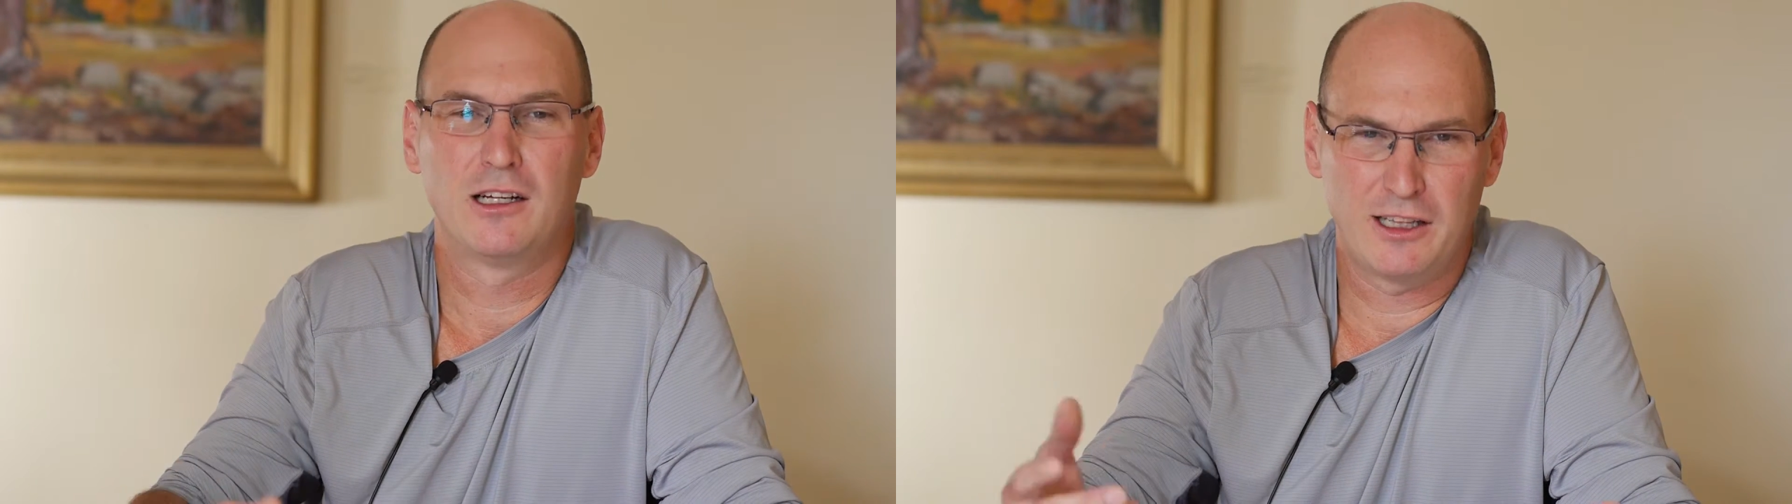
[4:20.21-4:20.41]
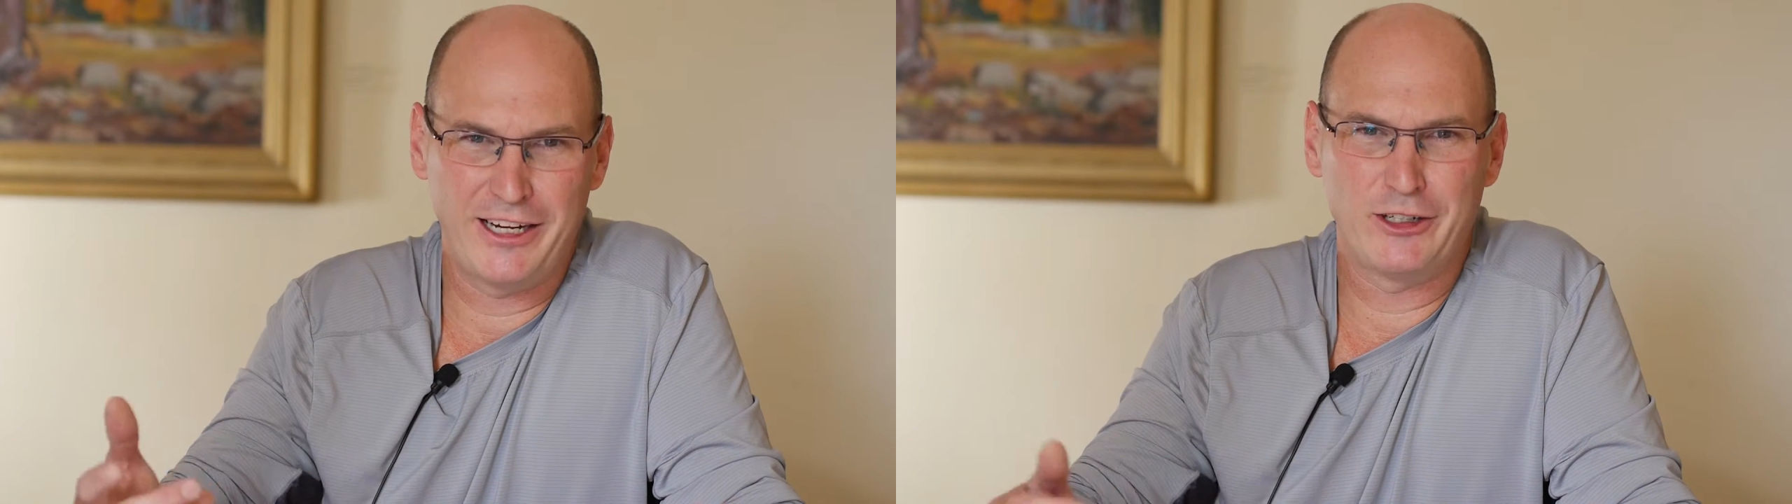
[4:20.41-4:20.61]

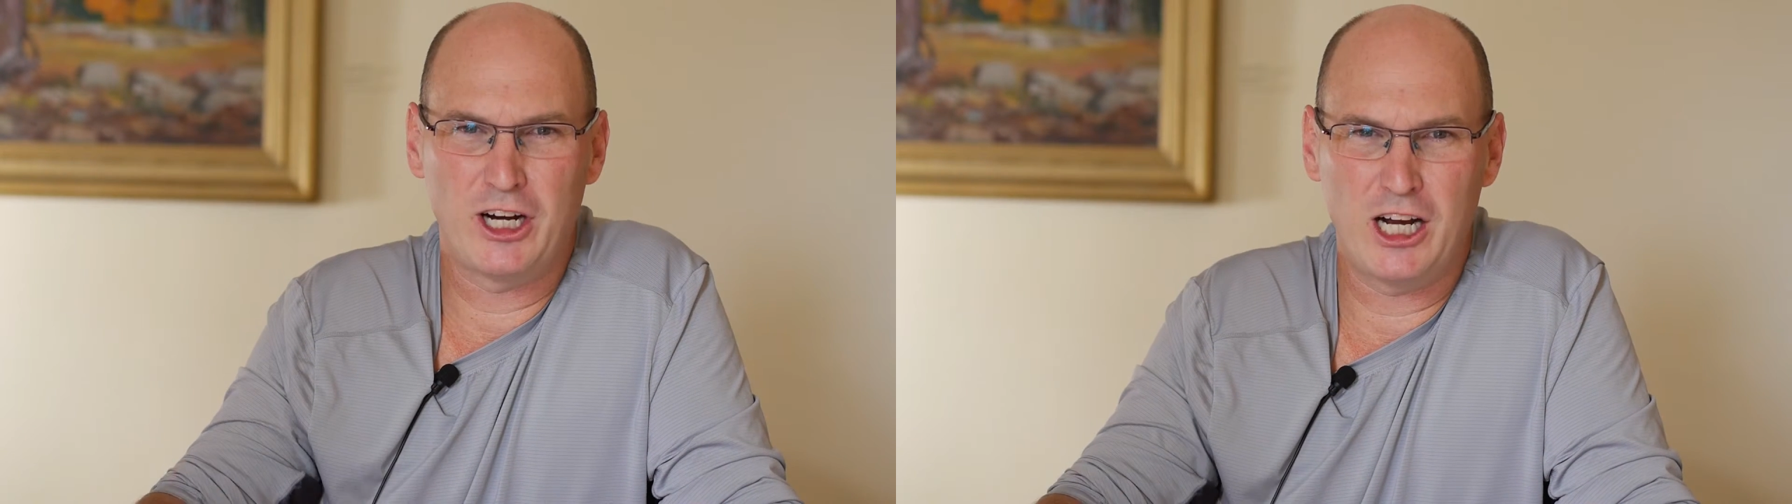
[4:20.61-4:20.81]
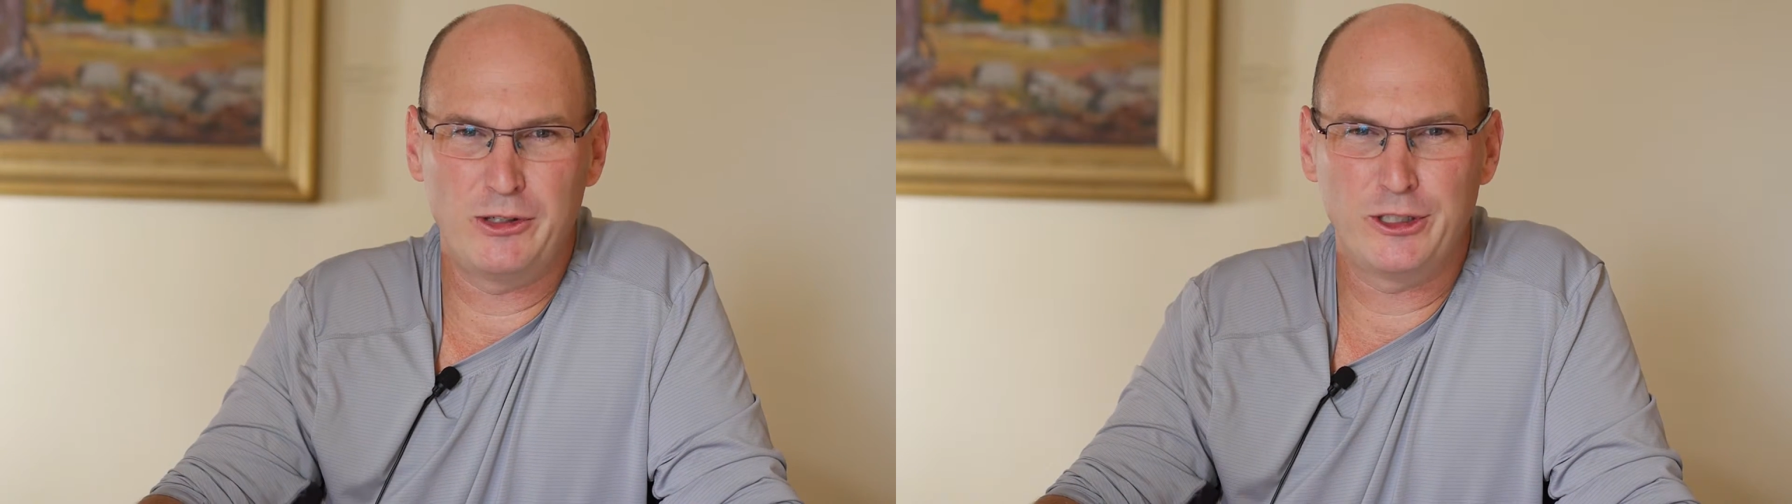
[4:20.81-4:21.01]
Later
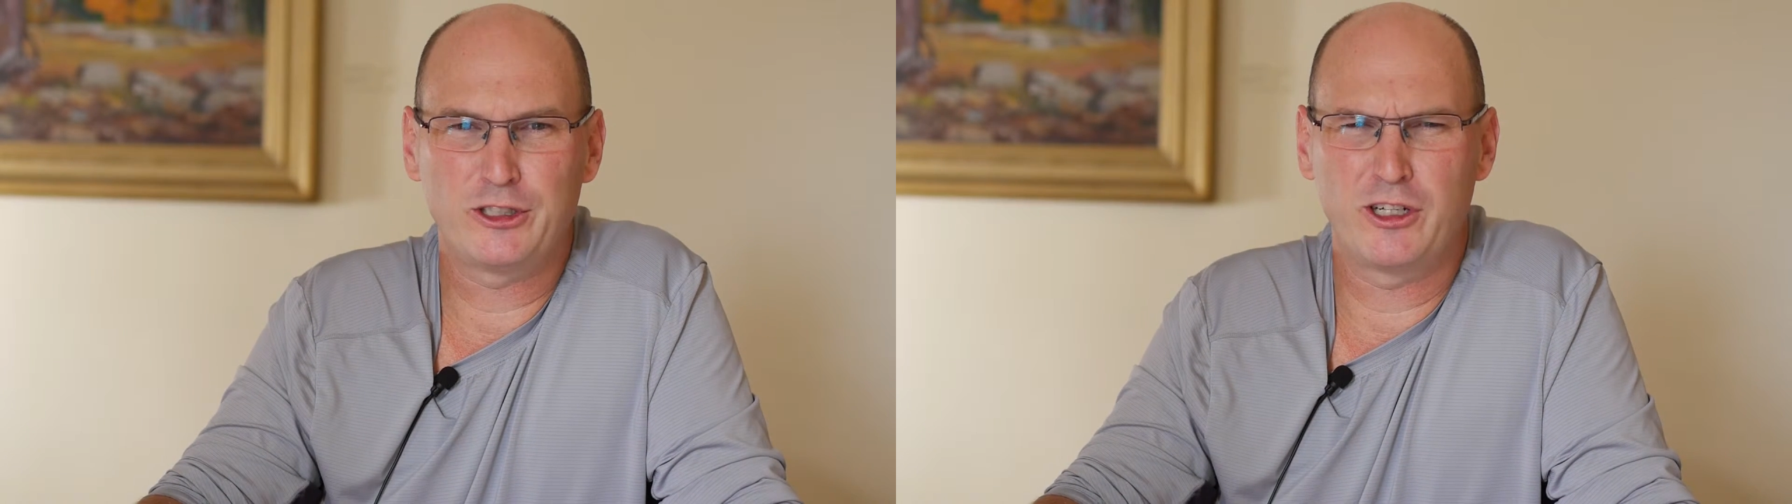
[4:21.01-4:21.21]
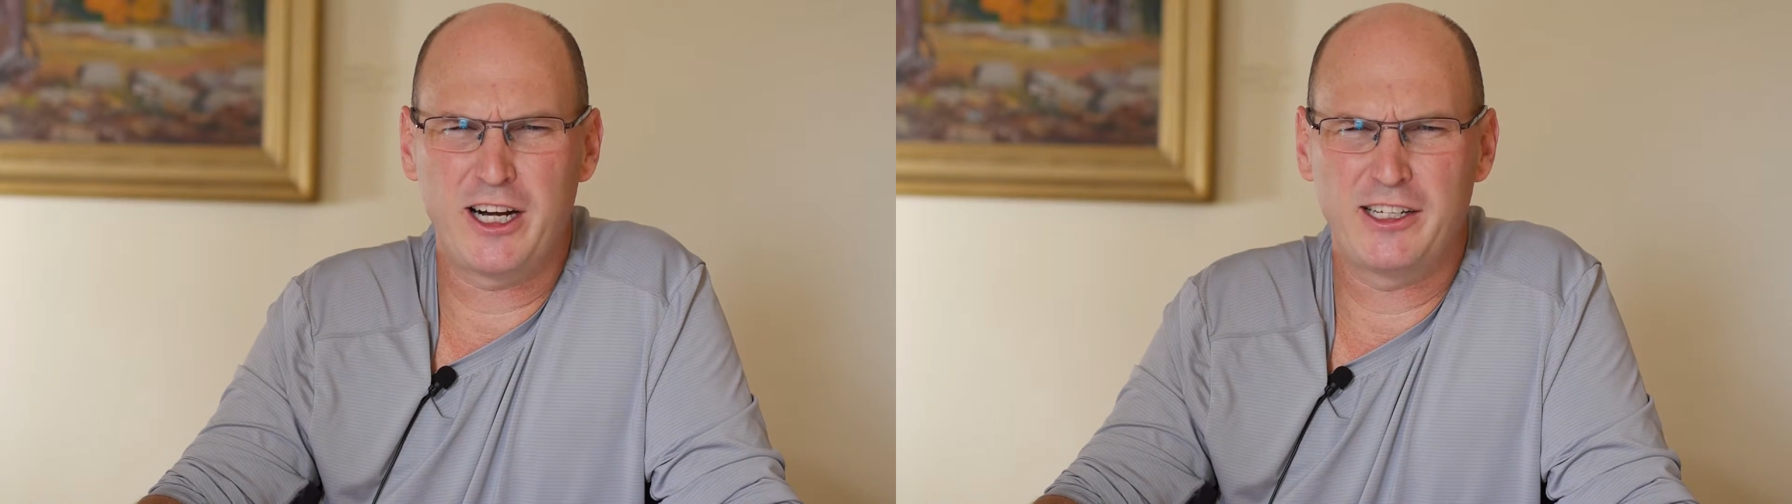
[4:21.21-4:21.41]
on, we used
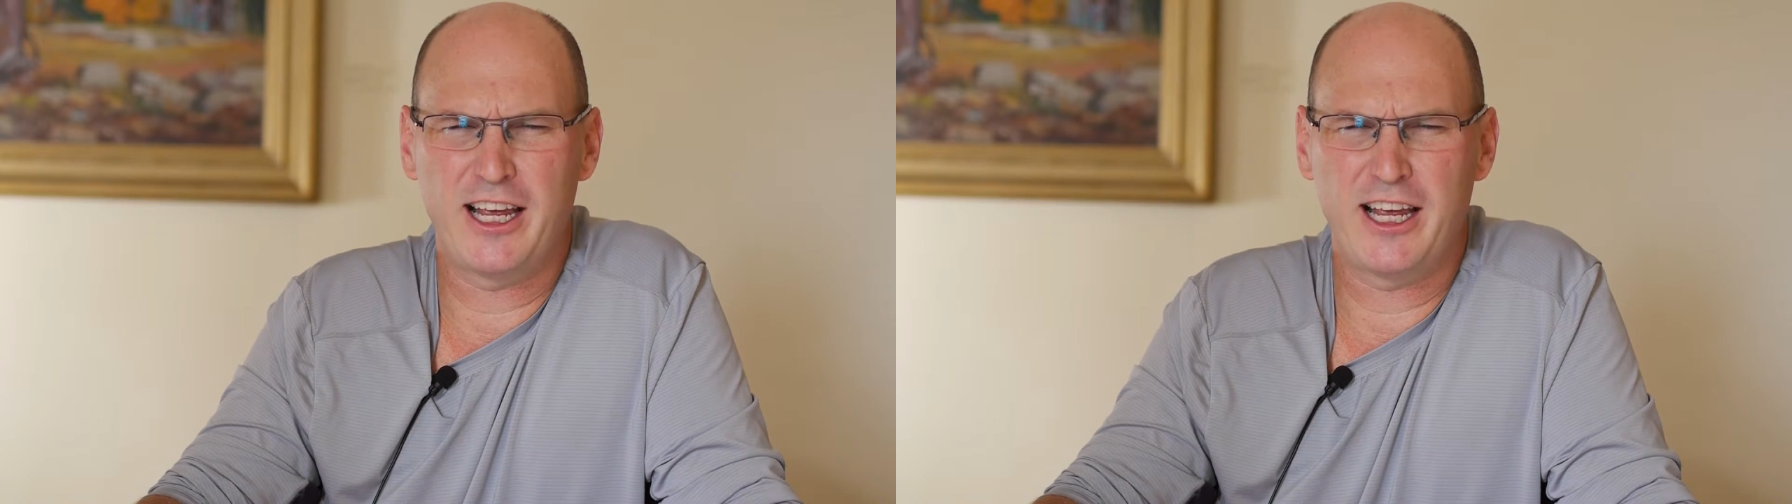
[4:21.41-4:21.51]
to go down